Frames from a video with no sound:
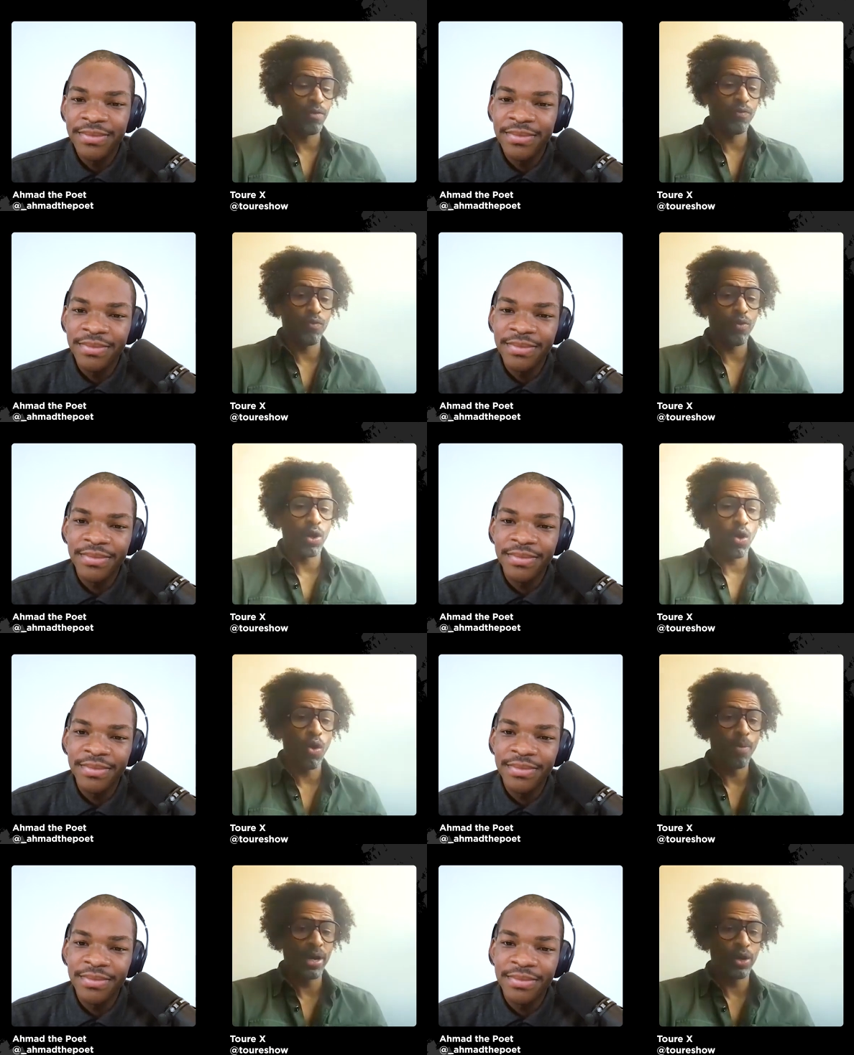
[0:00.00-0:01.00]
Speaker 1: of what
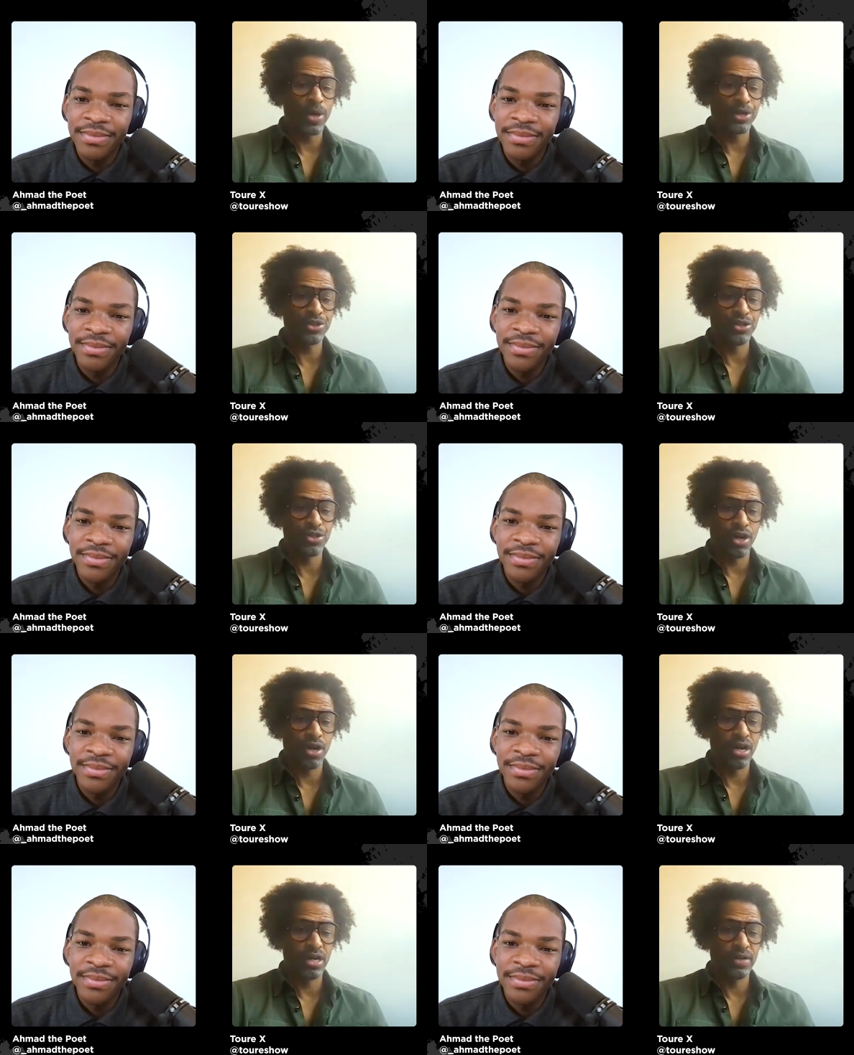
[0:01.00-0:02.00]
all my questions
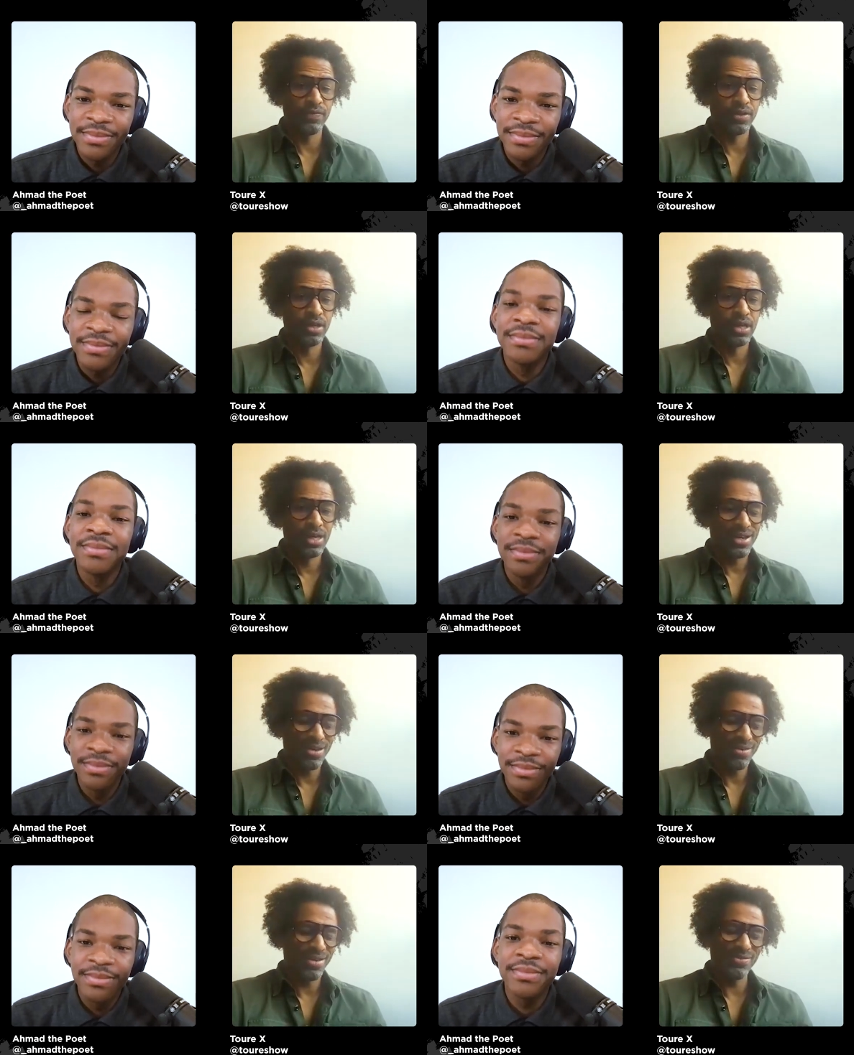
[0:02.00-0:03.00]
are
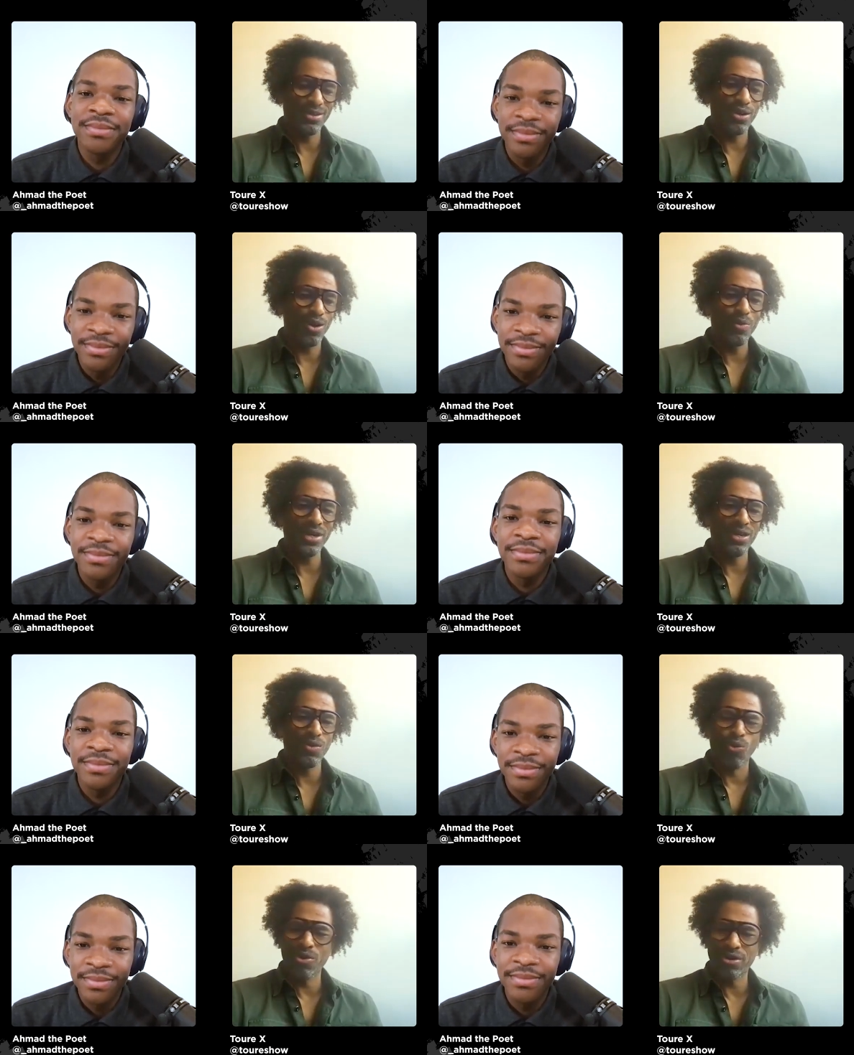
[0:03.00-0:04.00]
Mm. don't have to go in
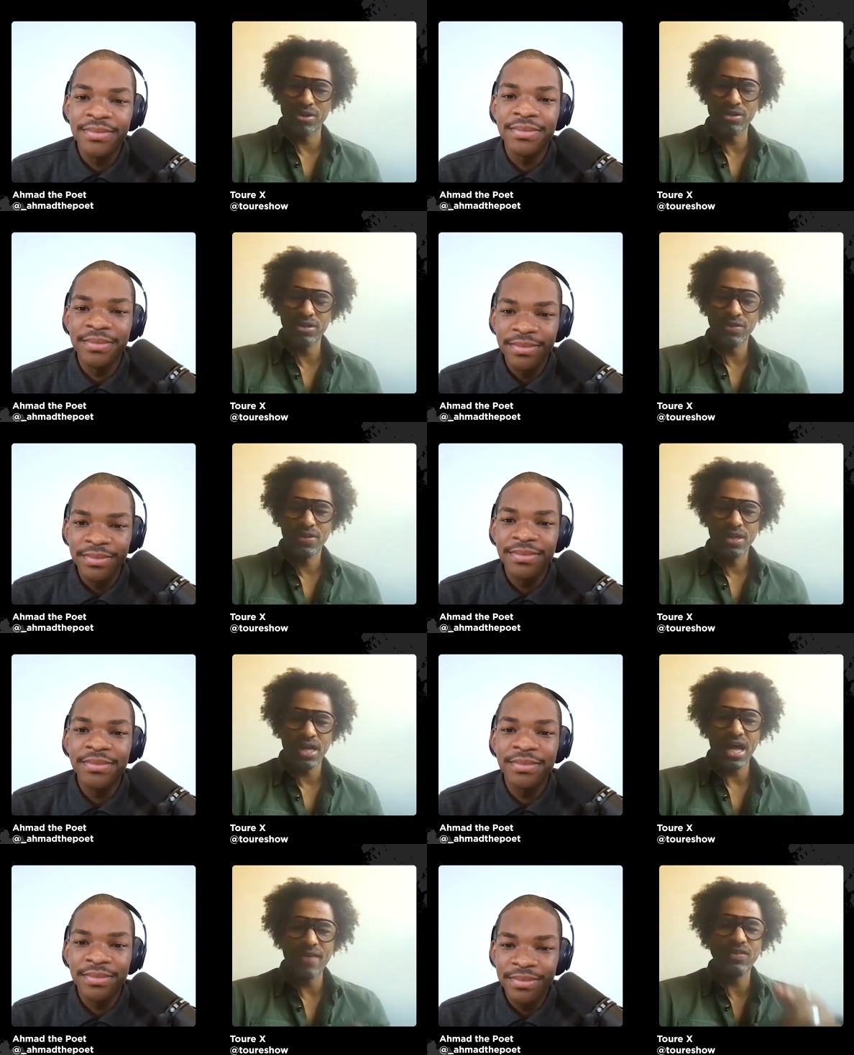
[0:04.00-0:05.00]
order.
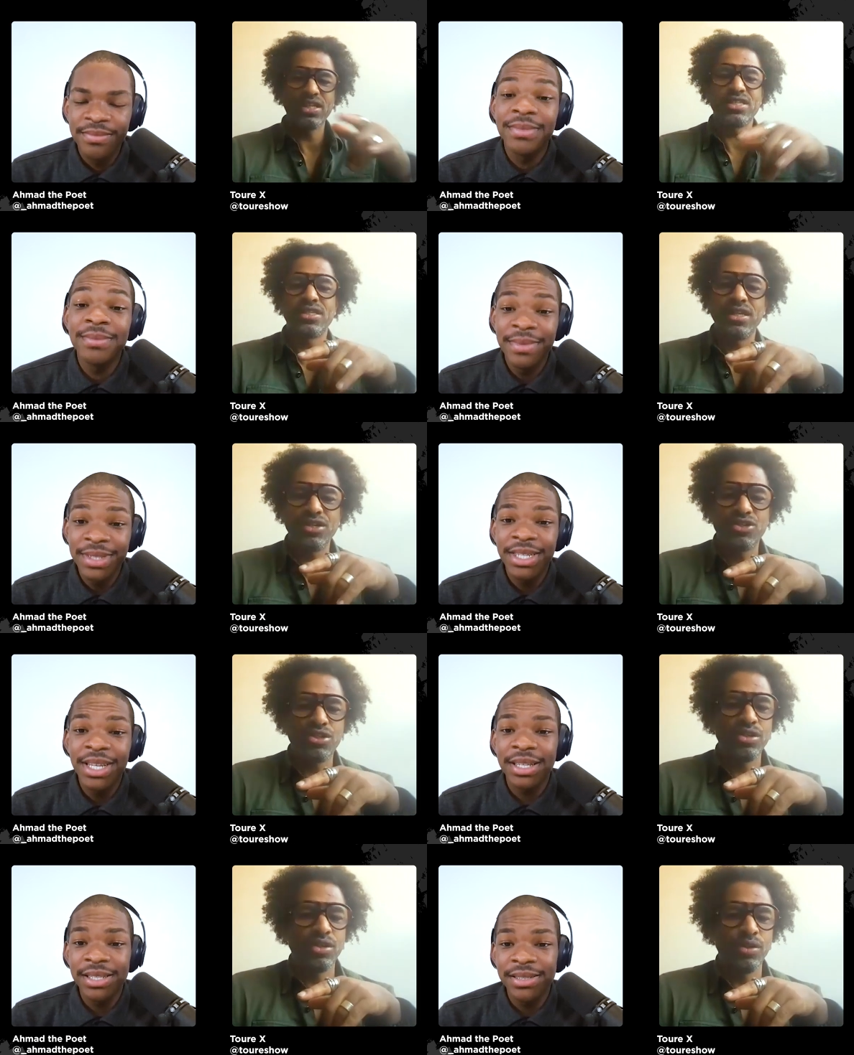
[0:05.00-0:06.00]
I'm listening
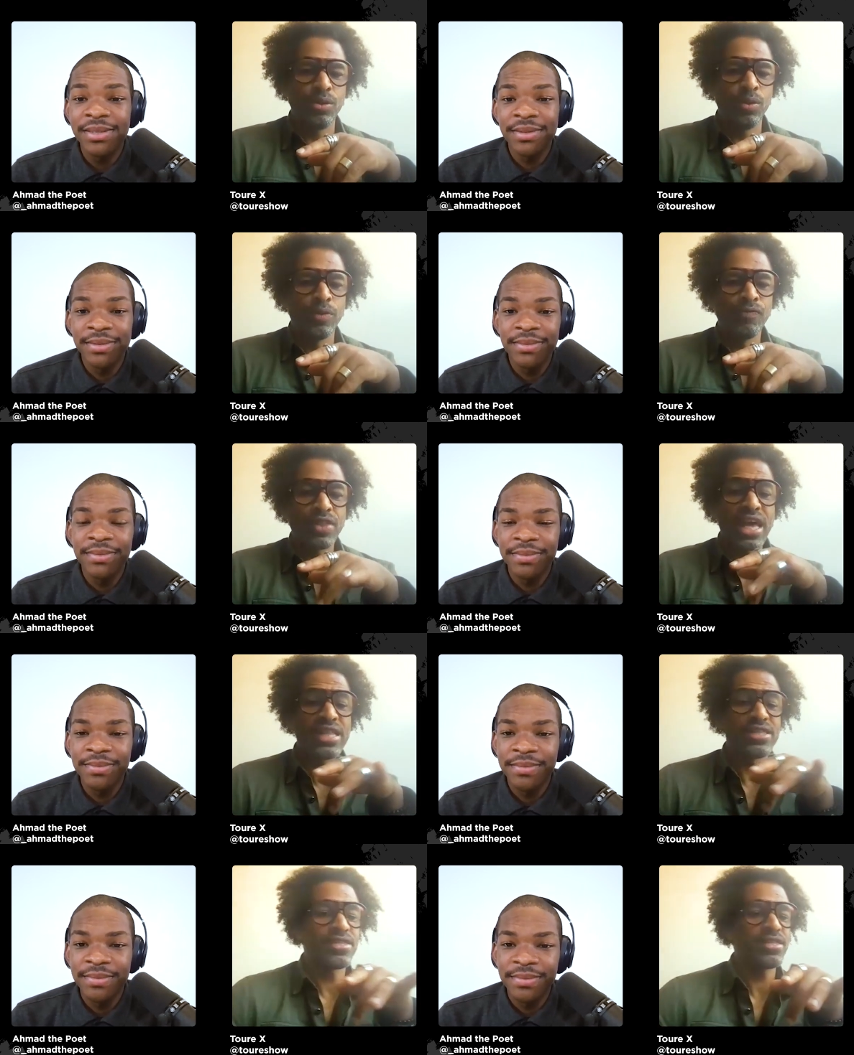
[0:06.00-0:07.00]
exactly. to you
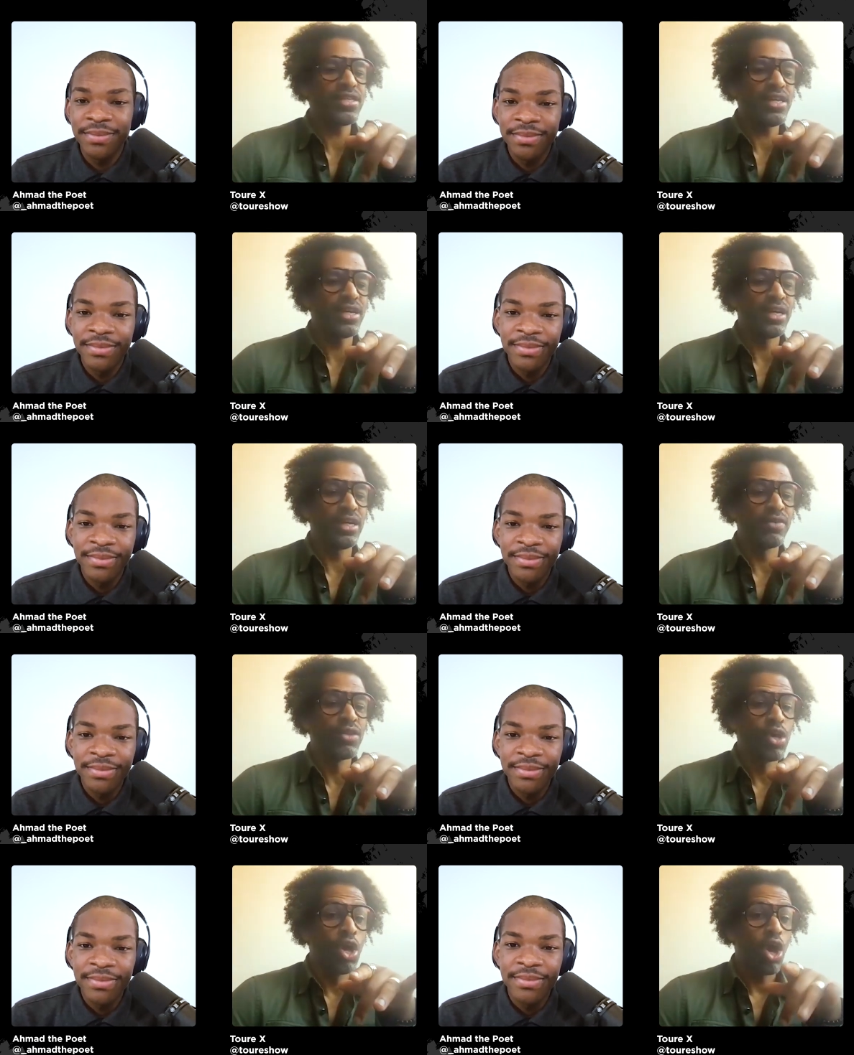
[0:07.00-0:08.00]
and
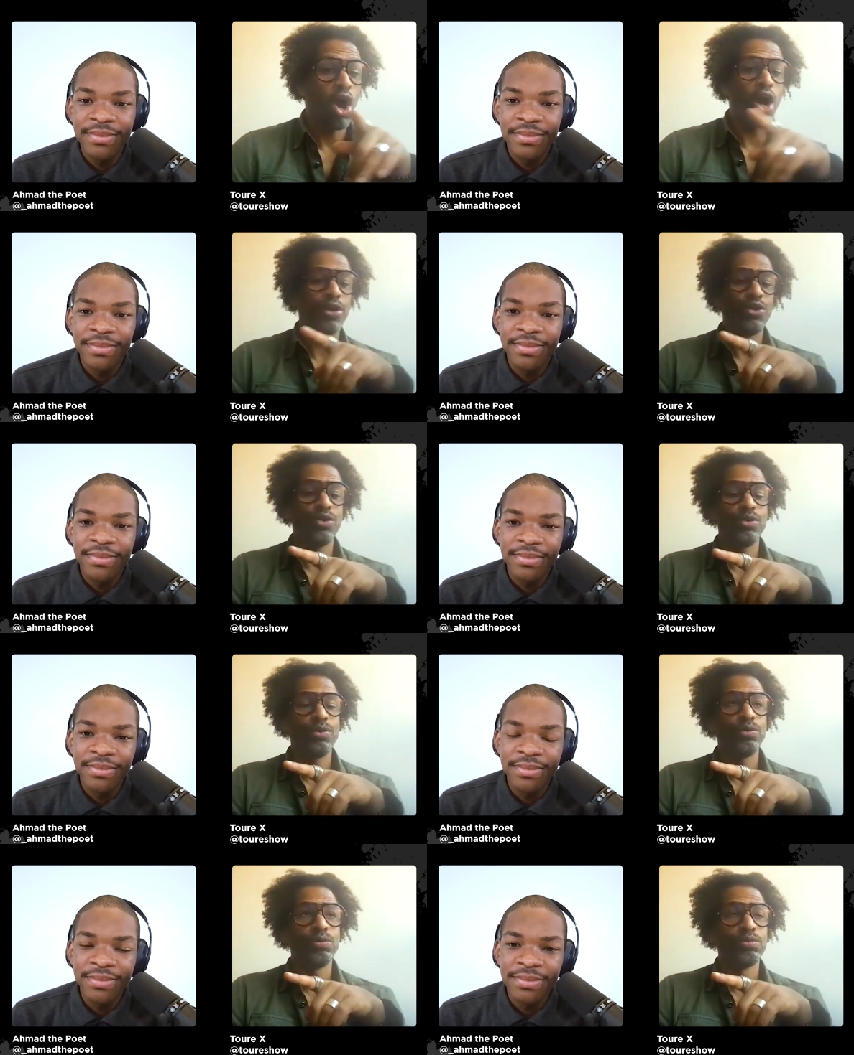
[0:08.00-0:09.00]
seeing are
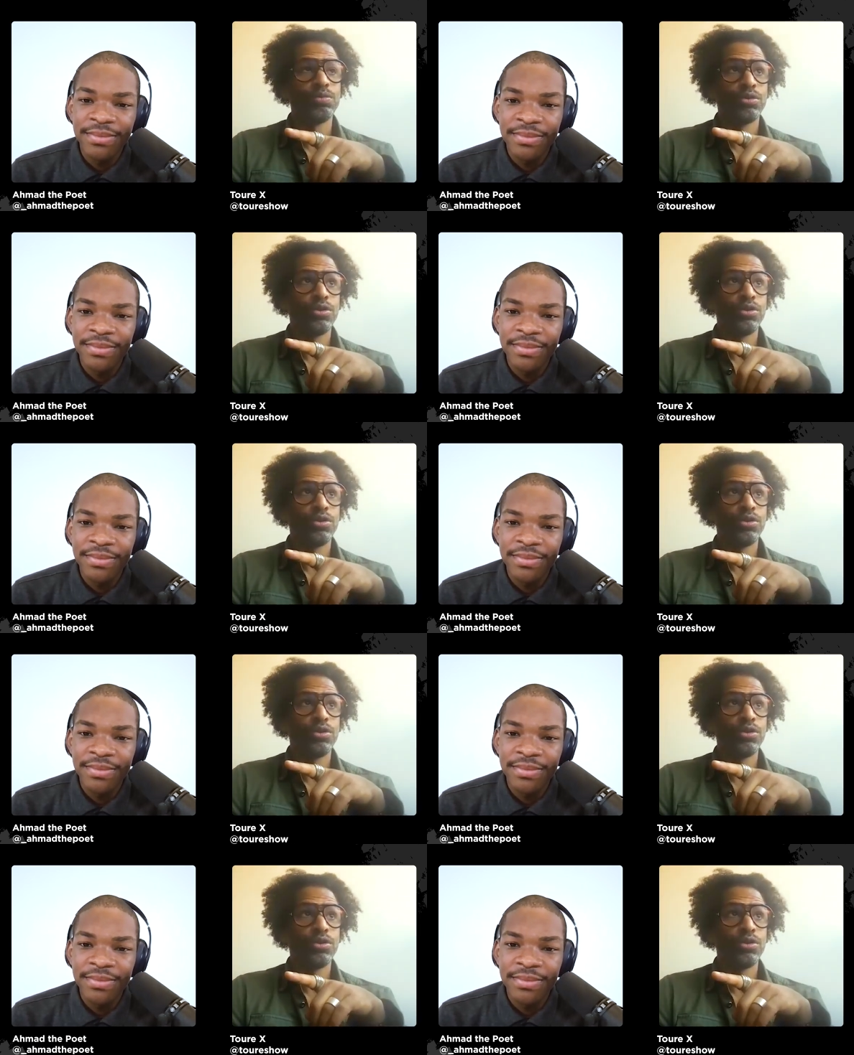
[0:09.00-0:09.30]
you